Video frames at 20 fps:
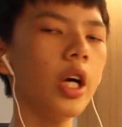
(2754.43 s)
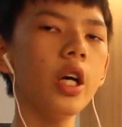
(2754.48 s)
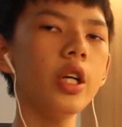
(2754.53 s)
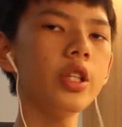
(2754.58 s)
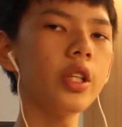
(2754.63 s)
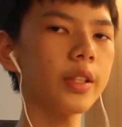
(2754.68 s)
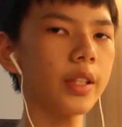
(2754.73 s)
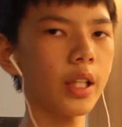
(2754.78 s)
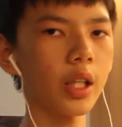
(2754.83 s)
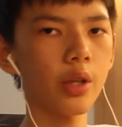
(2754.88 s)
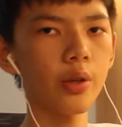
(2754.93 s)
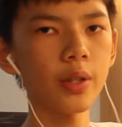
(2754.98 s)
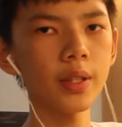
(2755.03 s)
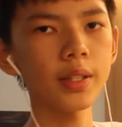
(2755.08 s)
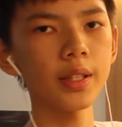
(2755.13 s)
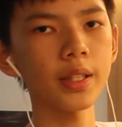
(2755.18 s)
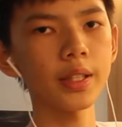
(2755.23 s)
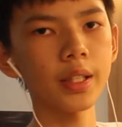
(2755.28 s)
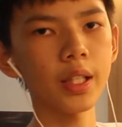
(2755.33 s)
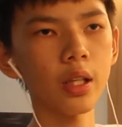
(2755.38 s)
just
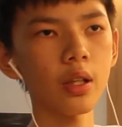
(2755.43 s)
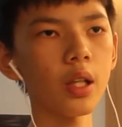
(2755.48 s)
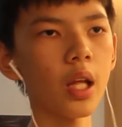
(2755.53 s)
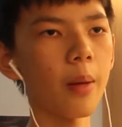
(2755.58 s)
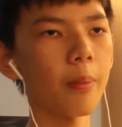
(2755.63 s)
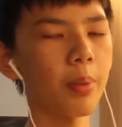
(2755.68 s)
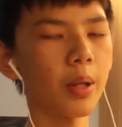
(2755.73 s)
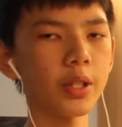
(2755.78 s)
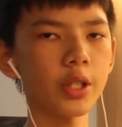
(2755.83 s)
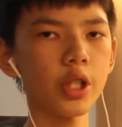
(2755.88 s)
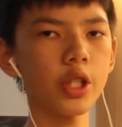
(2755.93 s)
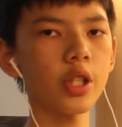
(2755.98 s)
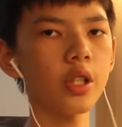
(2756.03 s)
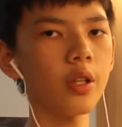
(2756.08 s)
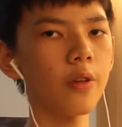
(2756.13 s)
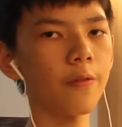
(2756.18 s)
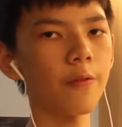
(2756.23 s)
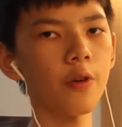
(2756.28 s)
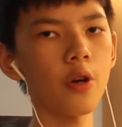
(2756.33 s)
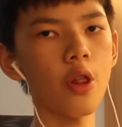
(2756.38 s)
increase the scale and position
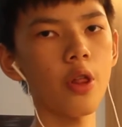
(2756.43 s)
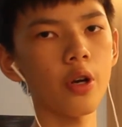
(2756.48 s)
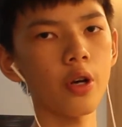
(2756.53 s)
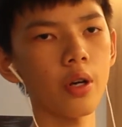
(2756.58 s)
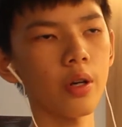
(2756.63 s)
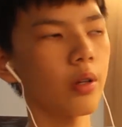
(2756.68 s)
it further.